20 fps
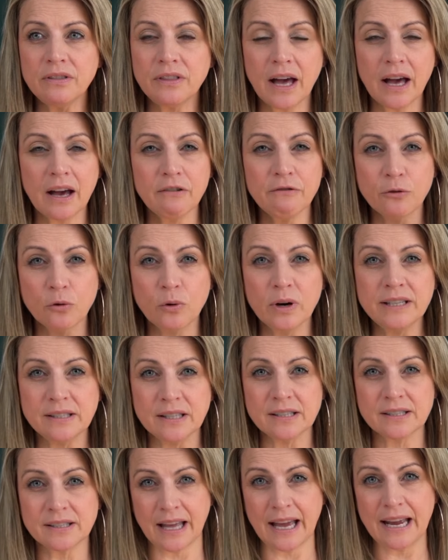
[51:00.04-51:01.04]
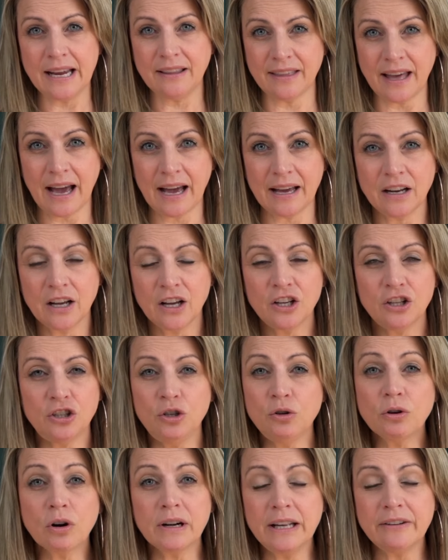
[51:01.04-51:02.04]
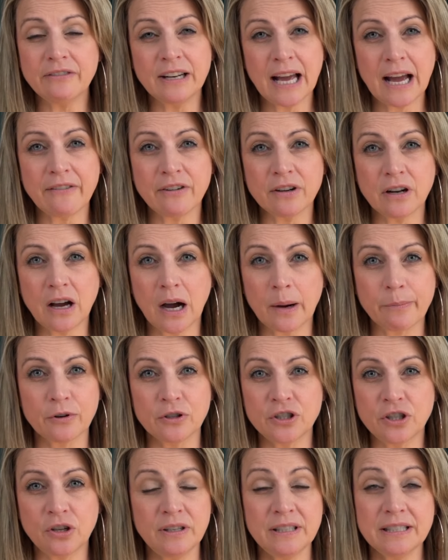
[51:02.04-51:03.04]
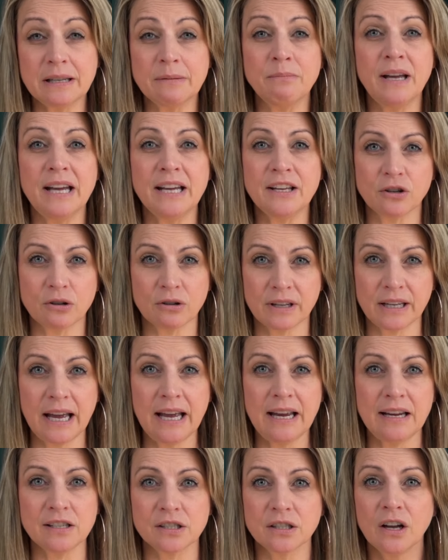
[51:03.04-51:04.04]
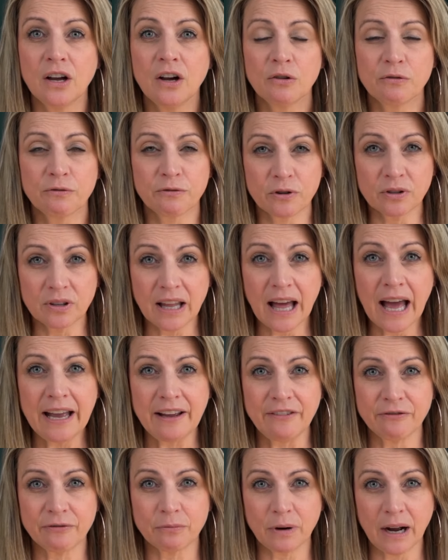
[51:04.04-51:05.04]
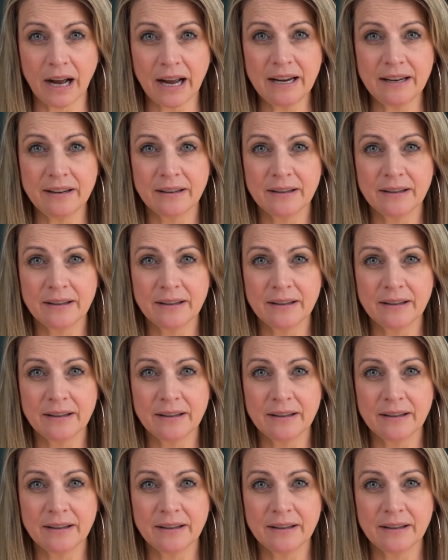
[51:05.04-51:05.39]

uh, voices like that, you don't even have an opportunity to make your case for and life, you, right?